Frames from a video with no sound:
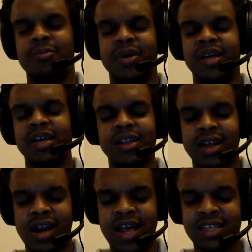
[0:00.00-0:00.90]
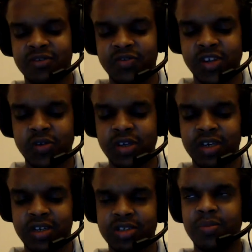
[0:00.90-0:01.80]
in the last few years, to
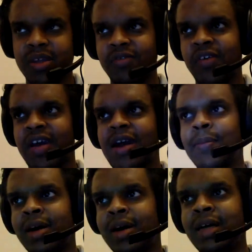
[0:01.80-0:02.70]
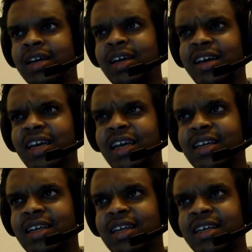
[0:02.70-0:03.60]
be fair, but it
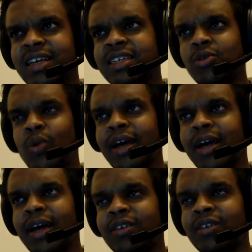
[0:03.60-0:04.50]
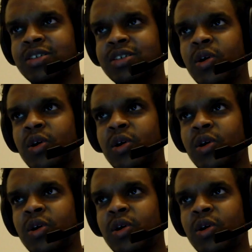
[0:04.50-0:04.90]
is quite on a small base.